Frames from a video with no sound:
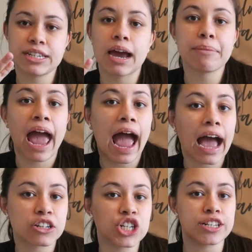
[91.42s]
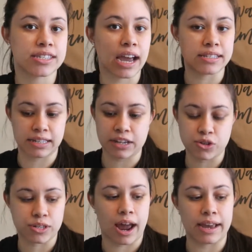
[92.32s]
time Hachi decides an
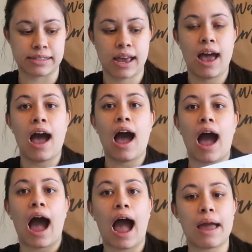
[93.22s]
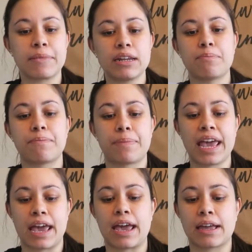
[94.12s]
exercise, I'm gonna
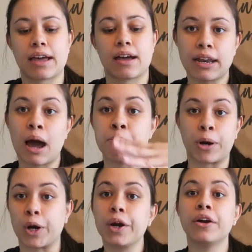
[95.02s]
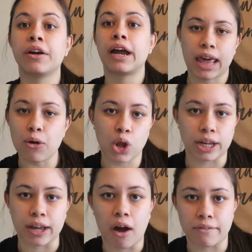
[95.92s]
pick a number, without
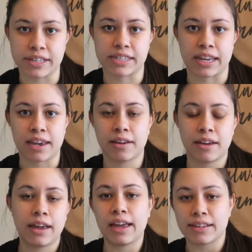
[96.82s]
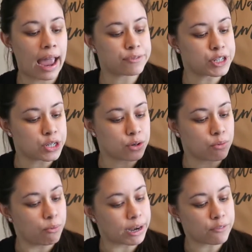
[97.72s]
looking obviously. I have to do
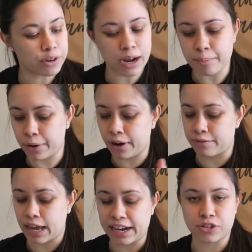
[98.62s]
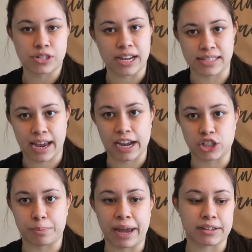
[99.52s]
whatever number of the exercise I
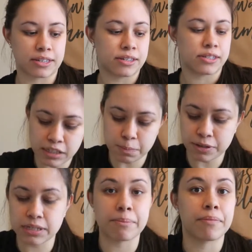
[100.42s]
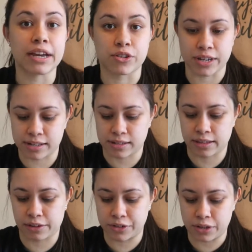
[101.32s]
actually picked. So let's put some exercise in
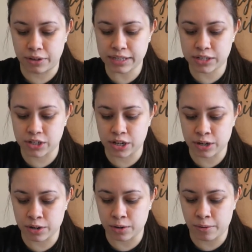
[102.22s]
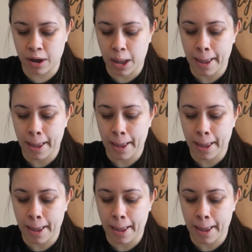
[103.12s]
there. So let's do